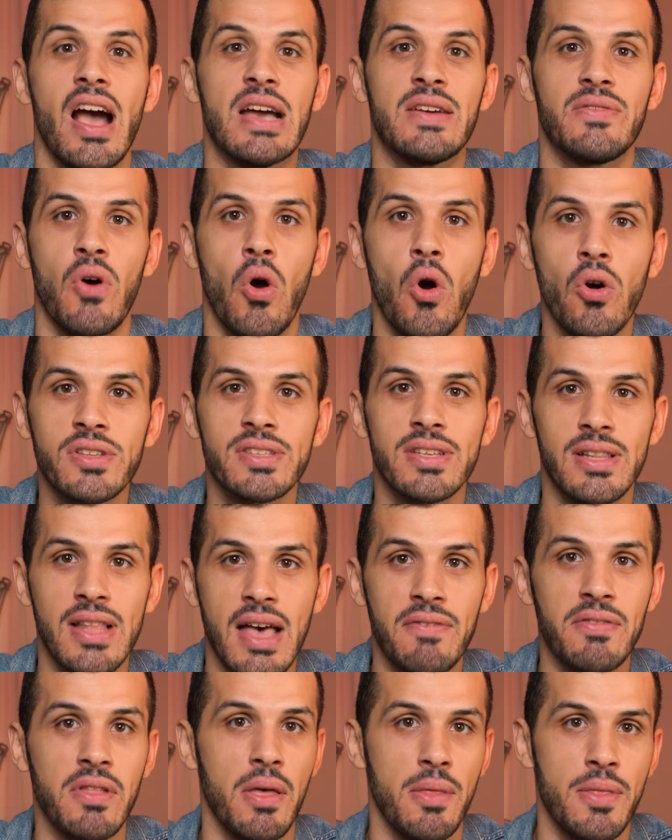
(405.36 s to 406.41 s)
I've also
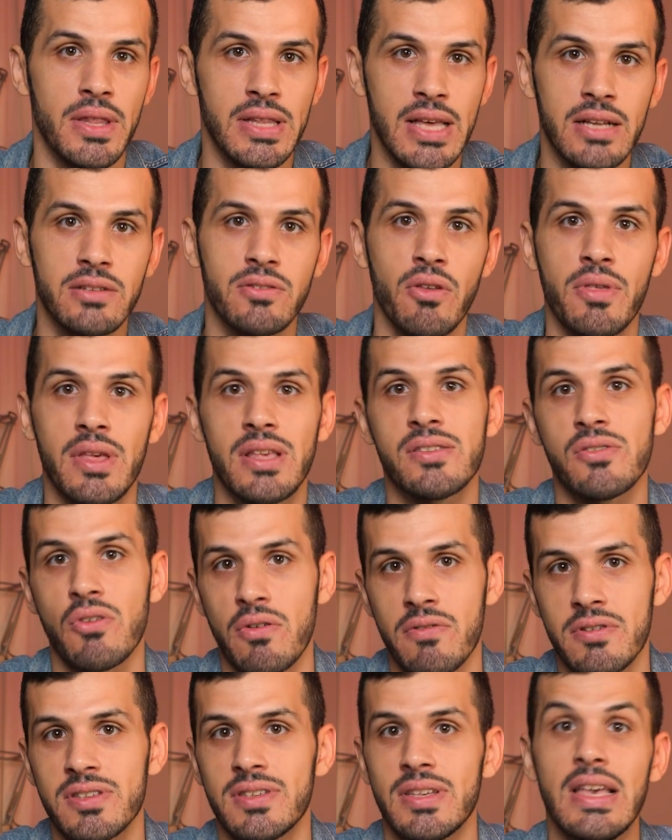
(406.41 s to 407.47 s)
left the link to this
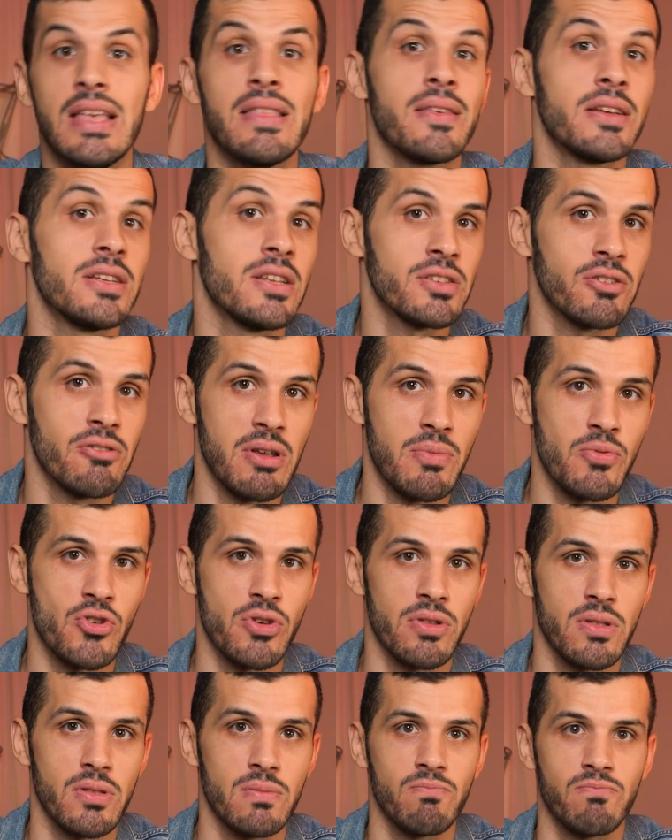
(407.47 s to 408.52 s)
service in the
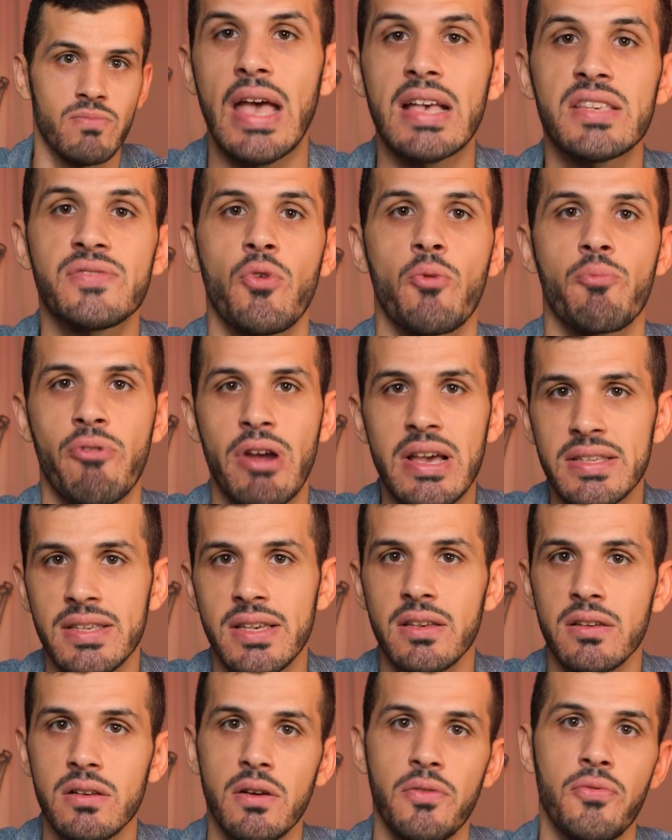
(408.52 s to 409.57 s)
description. As for
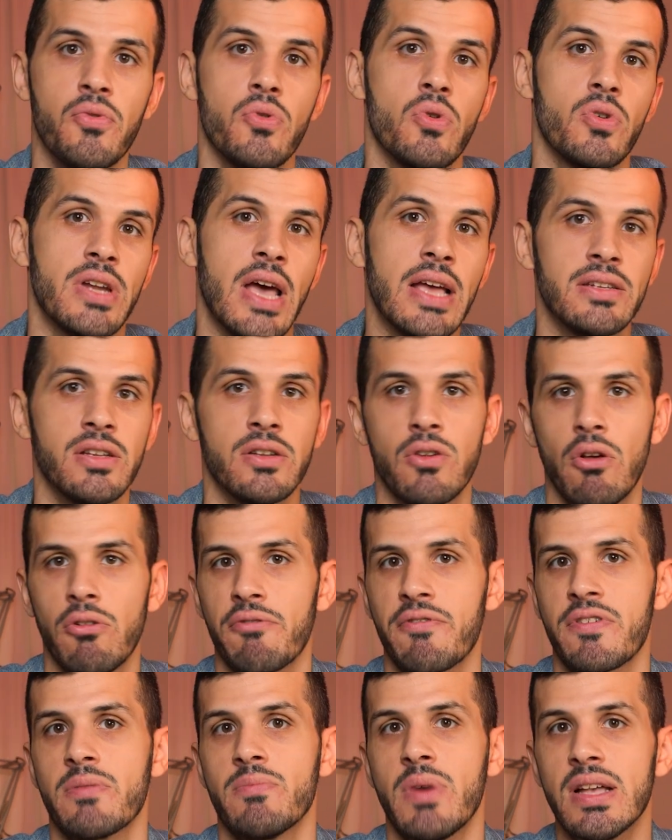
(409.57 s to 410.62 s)
pricing, for
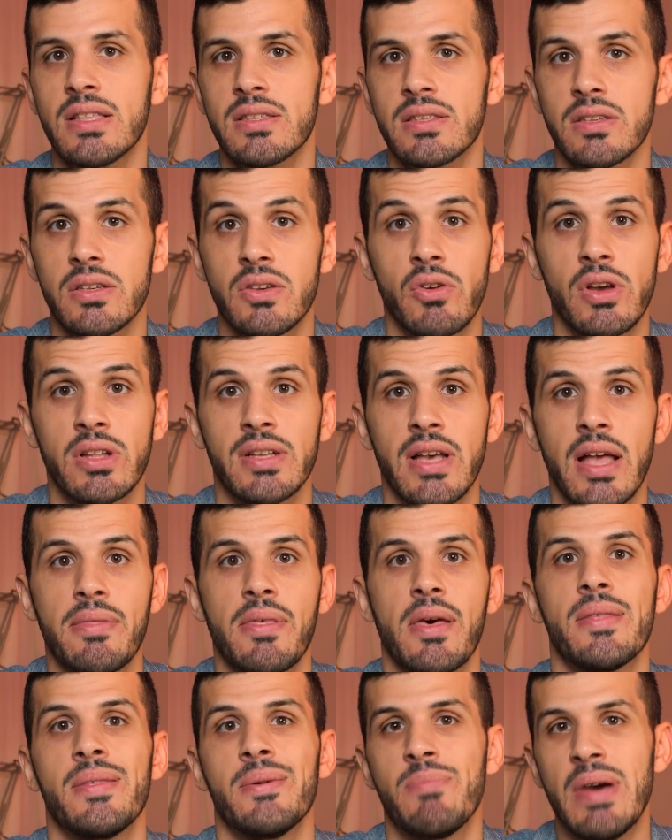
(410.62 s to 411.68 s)
$90 a month, you can
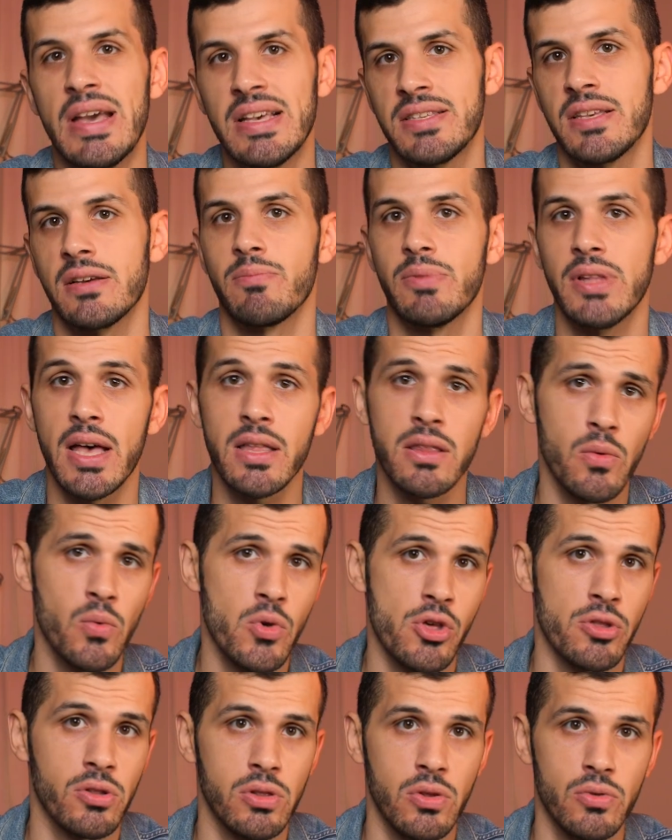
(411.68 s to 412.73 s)
get the basic plan,
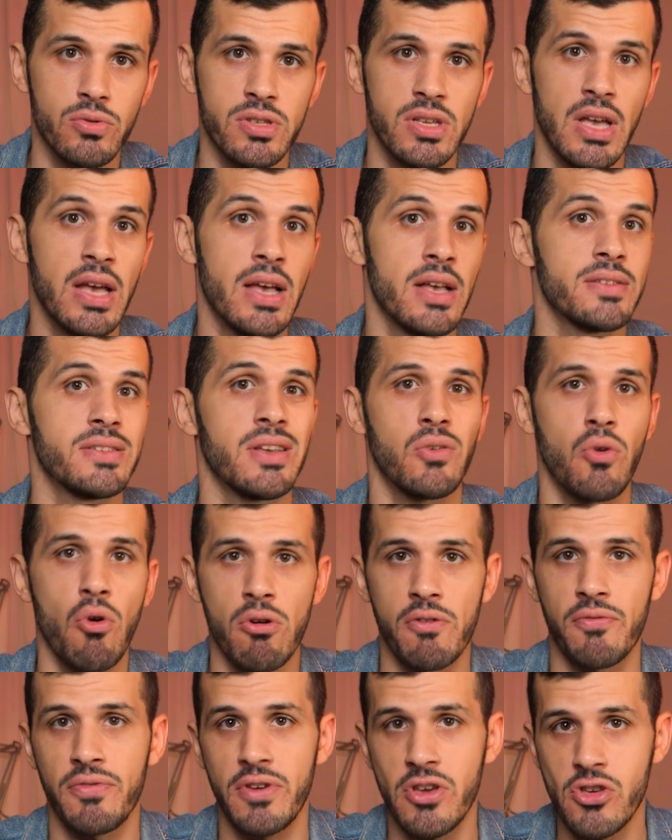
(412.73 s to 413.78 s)
which includes the
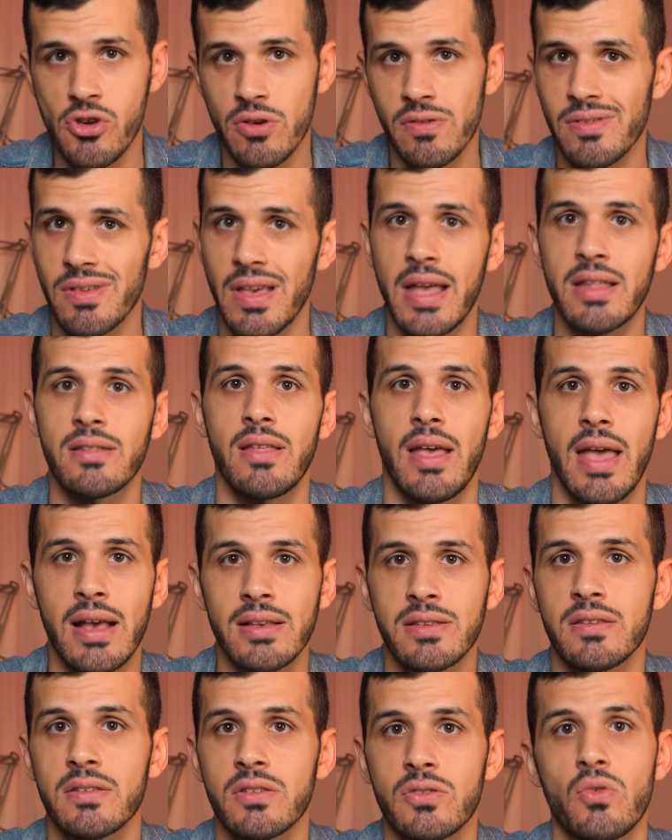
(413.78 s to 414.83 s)
core features and
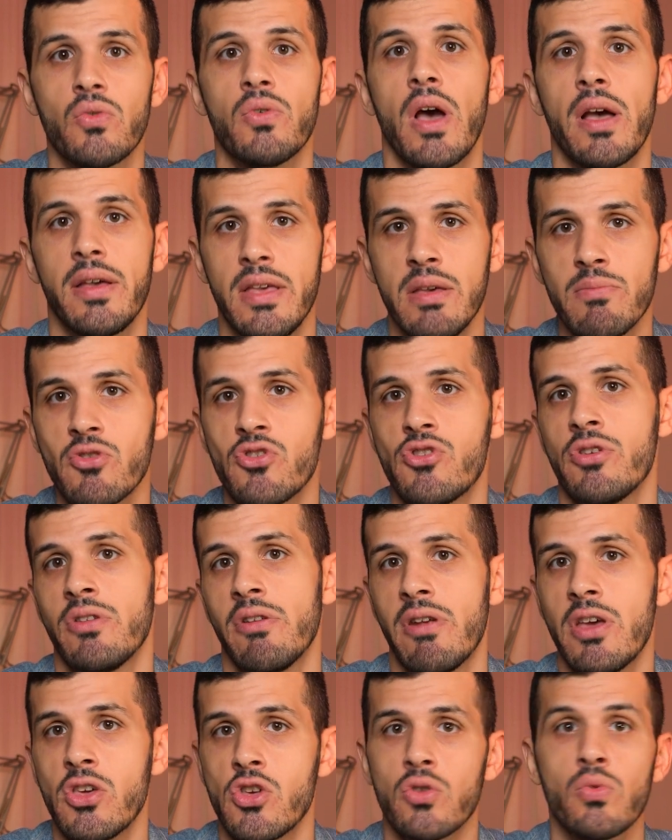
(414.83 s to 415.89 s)
access to image
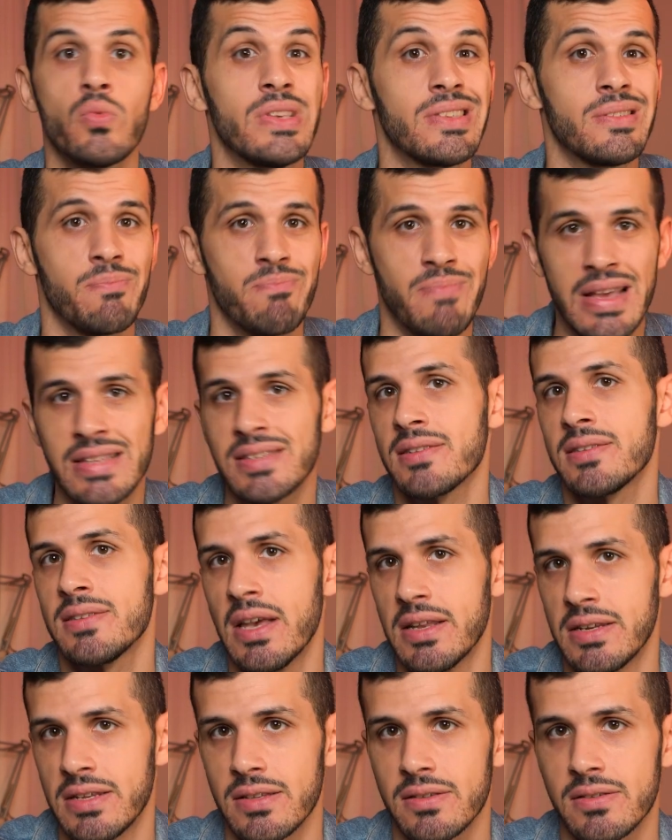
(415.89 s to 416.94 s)
generation with basic
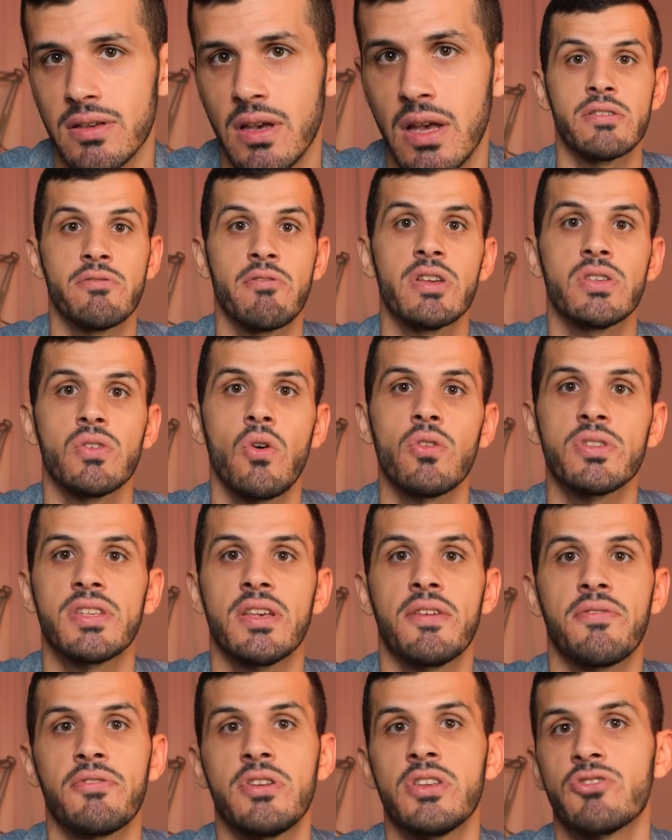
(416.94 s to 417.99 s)
settings. There is also
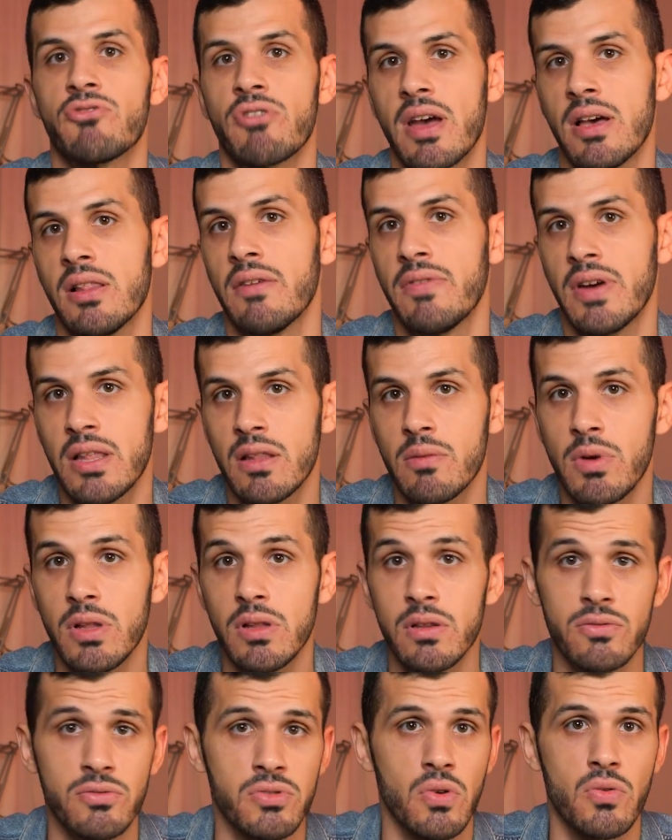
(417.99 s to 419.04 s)
a free trial
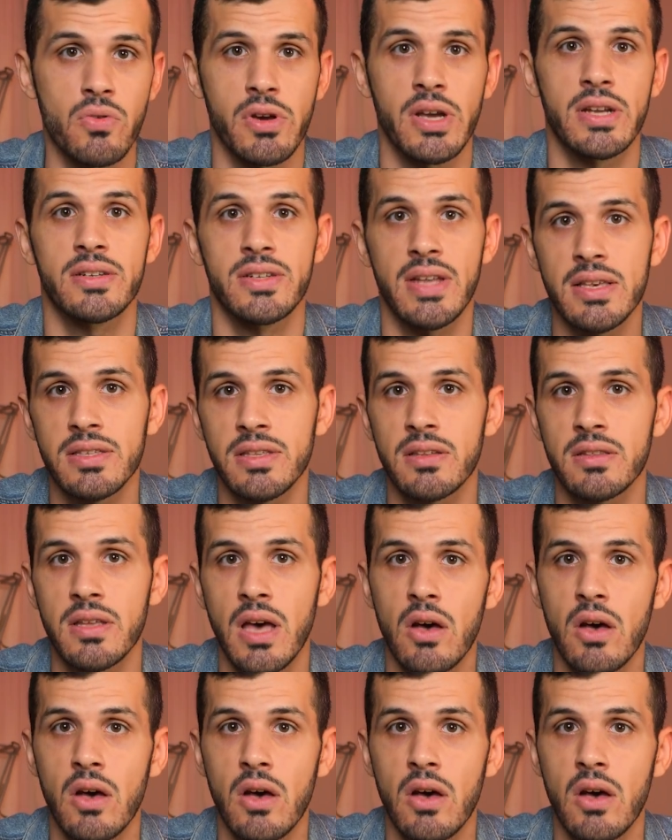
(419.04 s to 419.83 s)
available, so you can test it